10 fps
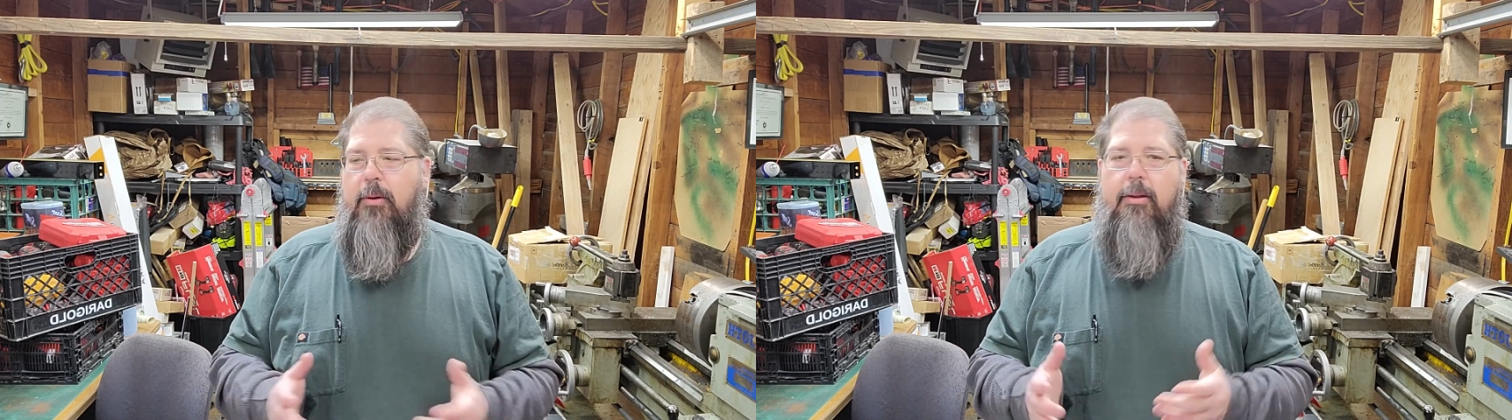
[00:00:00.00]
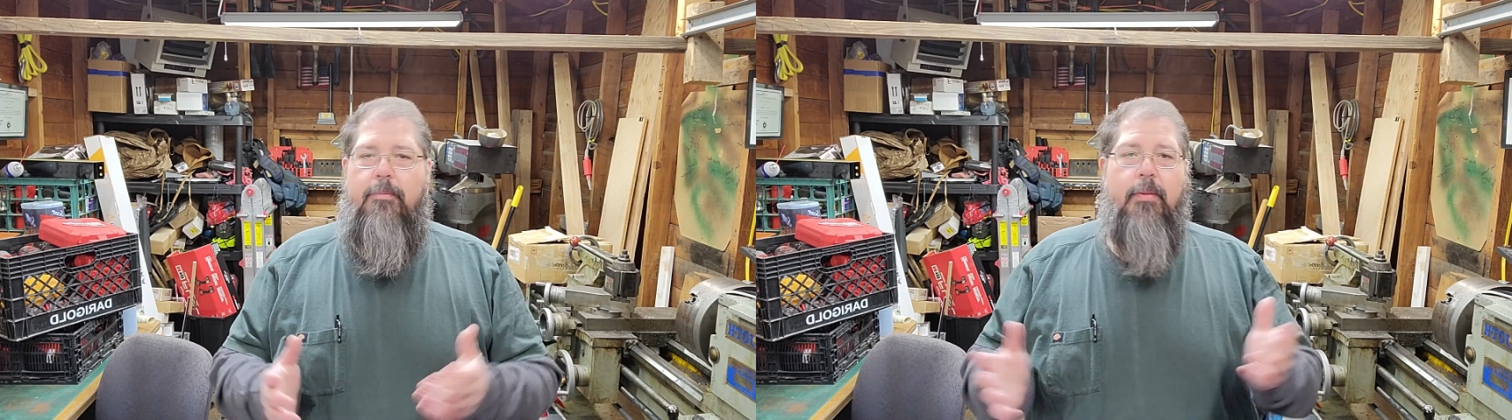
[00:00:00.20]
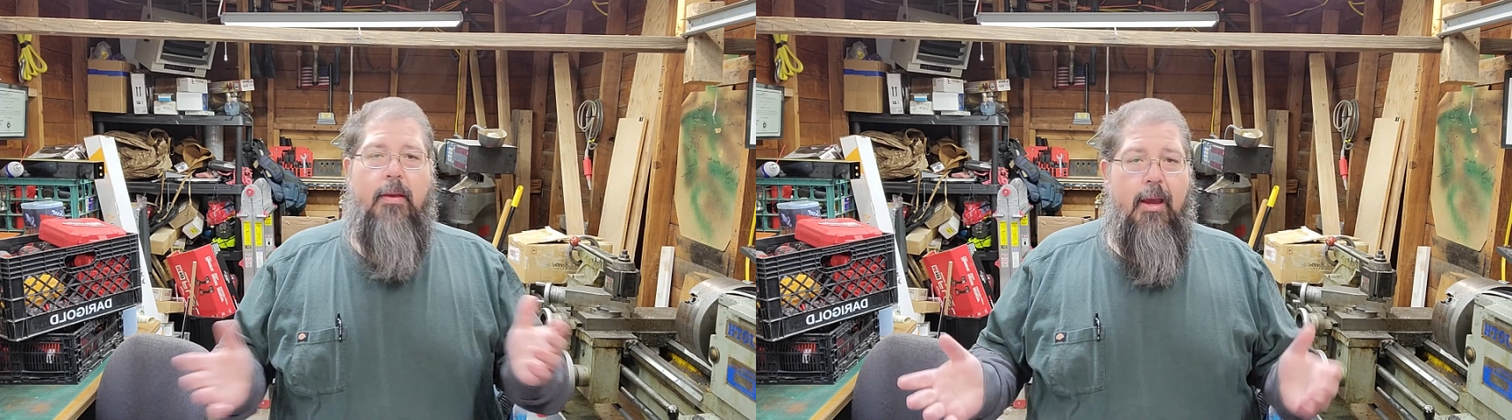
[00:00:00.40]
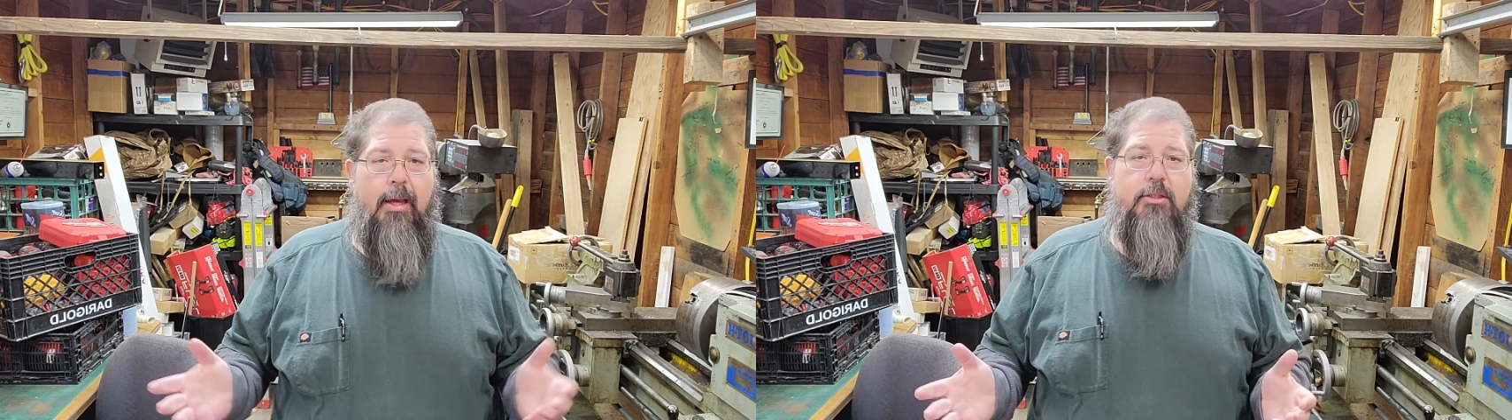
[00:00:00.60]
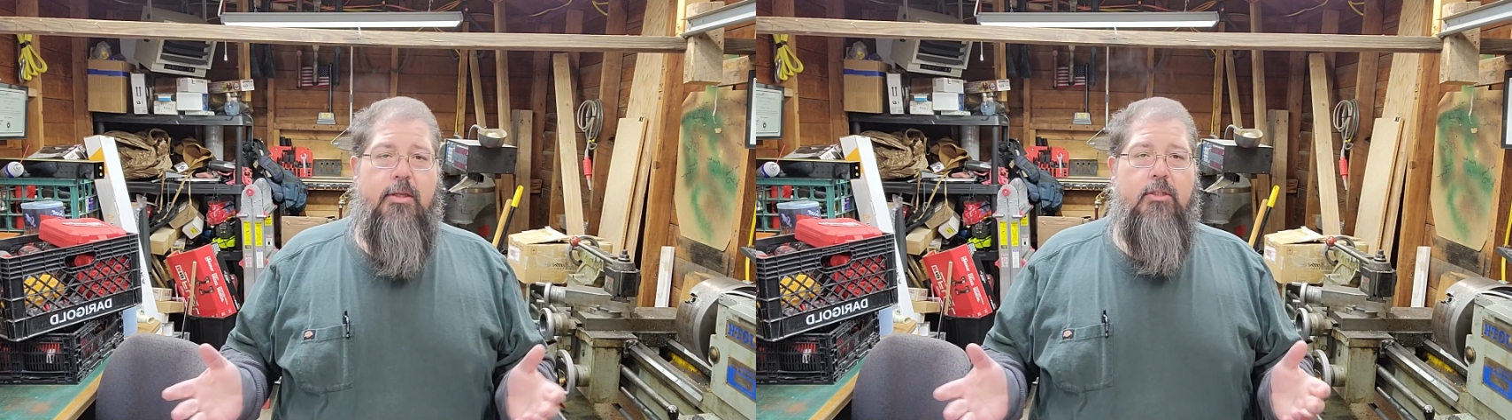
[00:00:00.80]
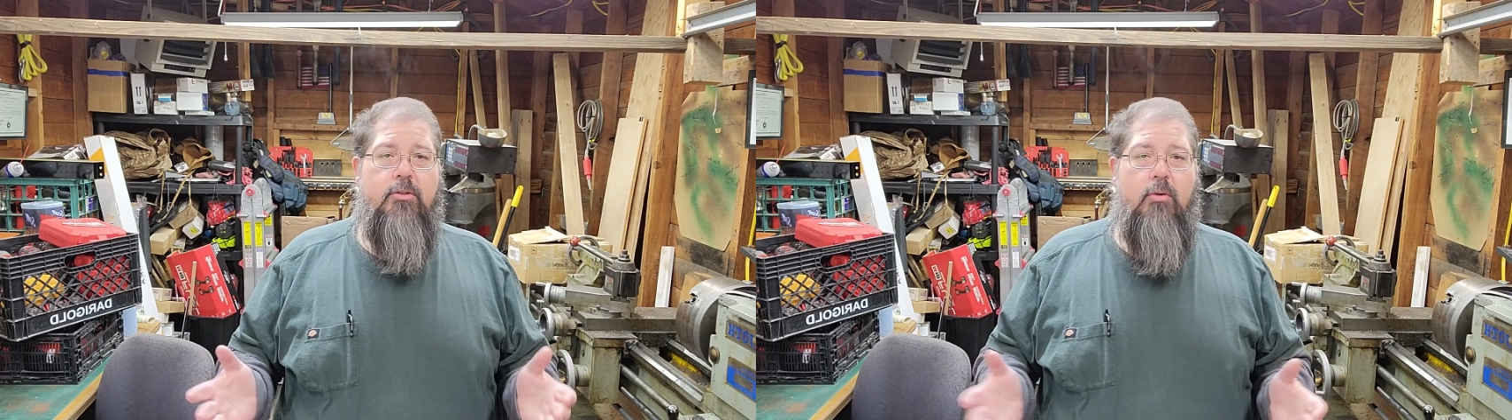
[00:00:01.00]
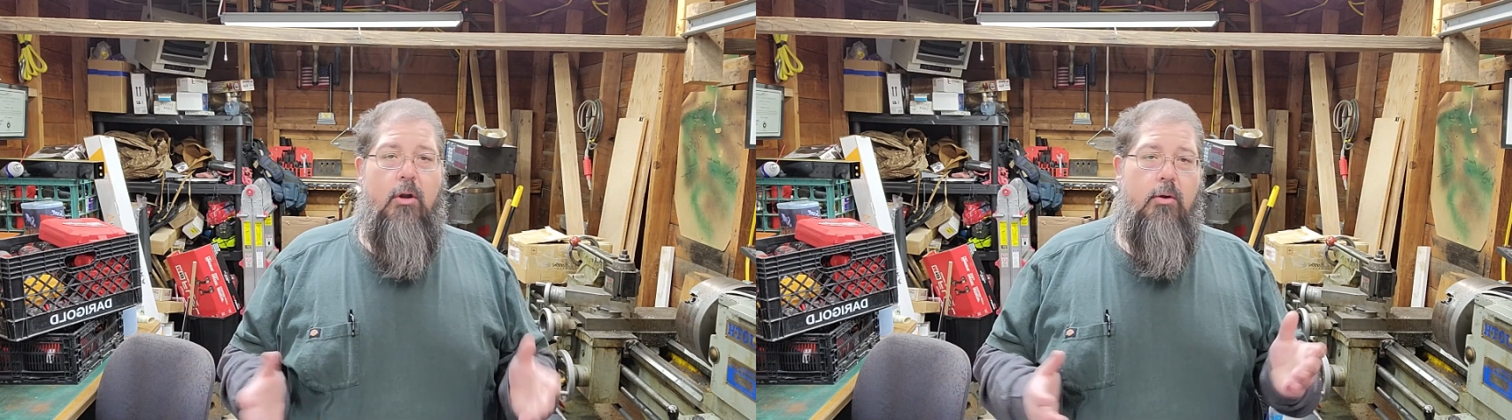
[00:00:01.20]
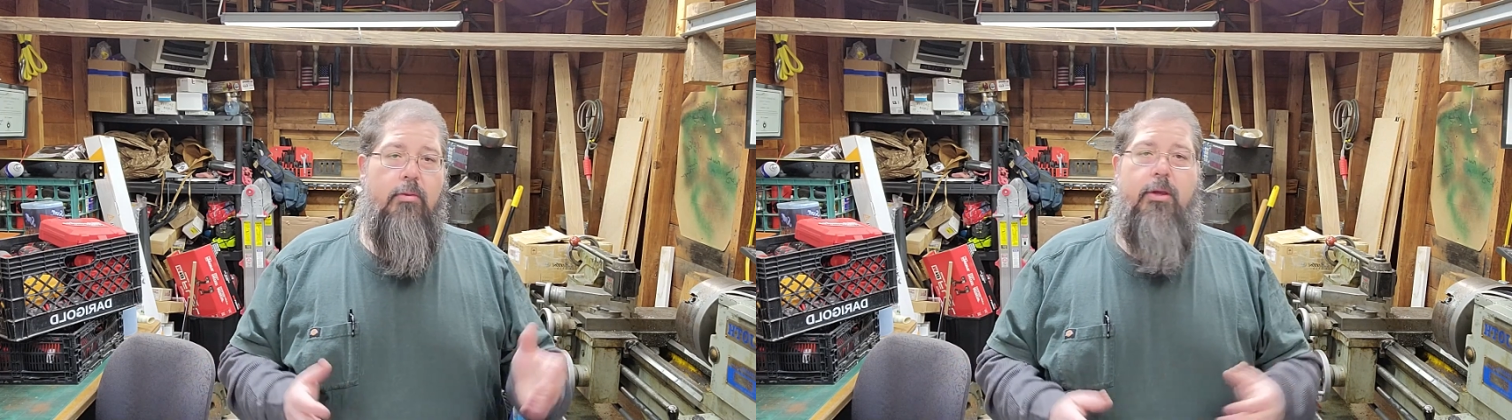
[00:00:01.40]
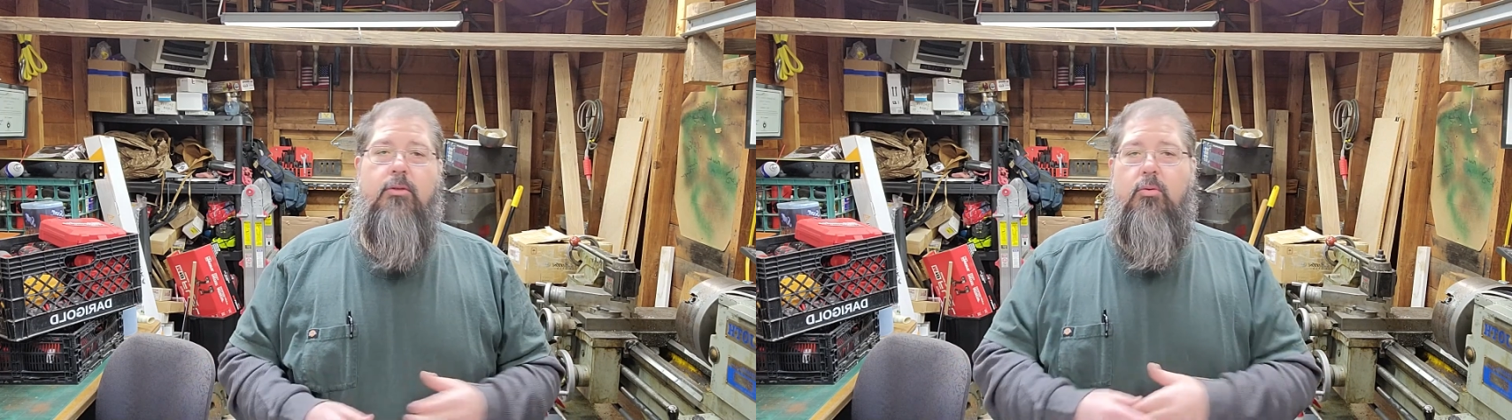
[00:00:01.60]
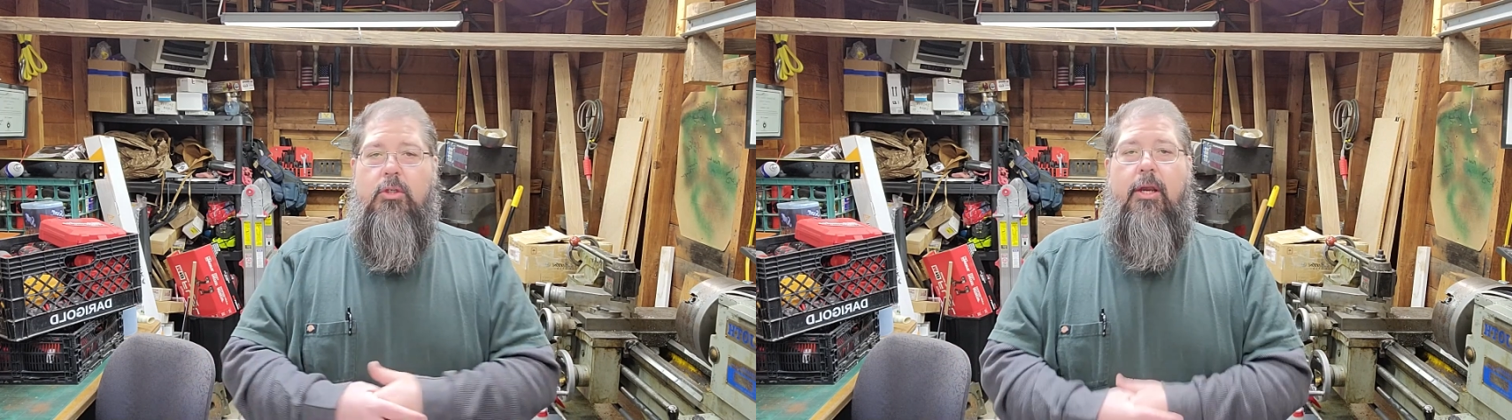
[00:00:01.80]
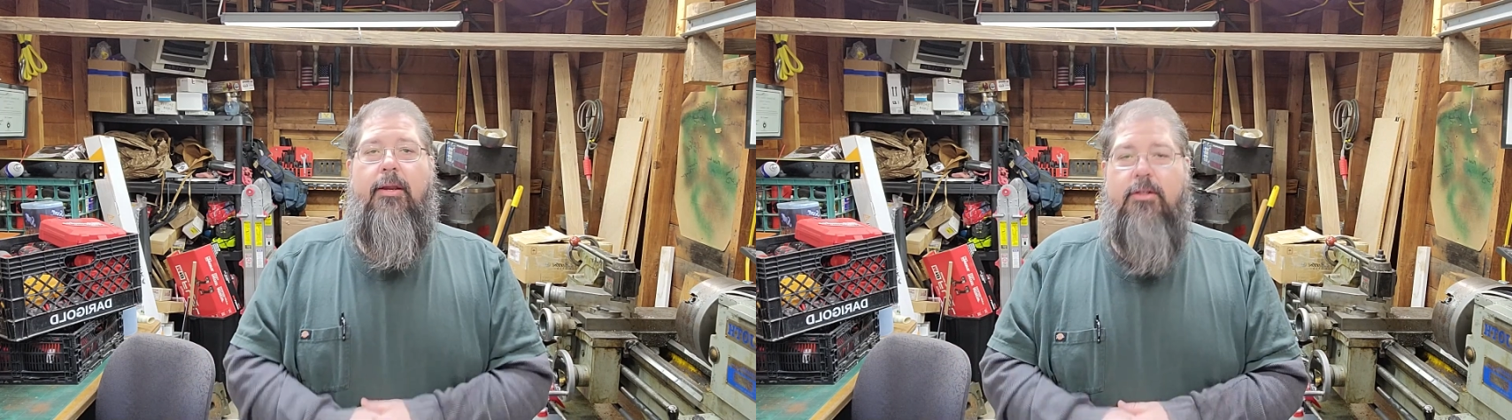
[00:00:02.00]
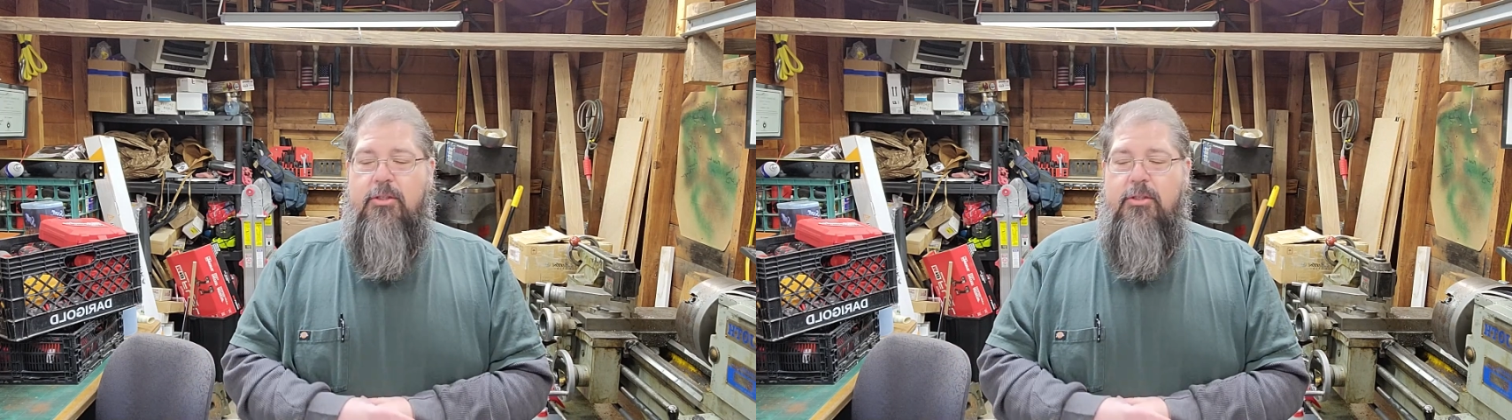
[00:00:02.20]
but as things grow, things will change.